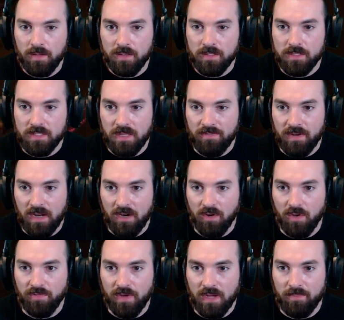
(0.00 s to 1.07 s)
Stefan, I don't
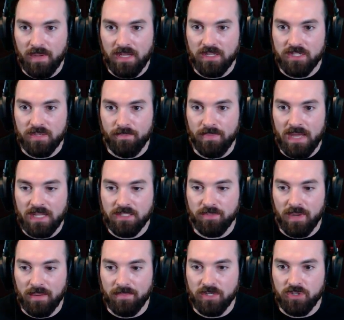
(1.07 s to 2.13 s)
know if I can make you some beds,
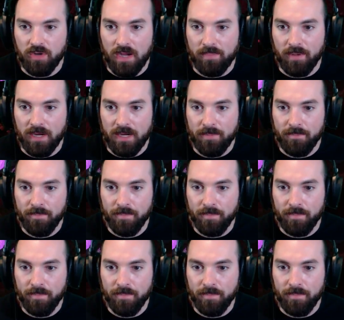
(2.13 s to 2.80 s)
but I'm going to try, buddy.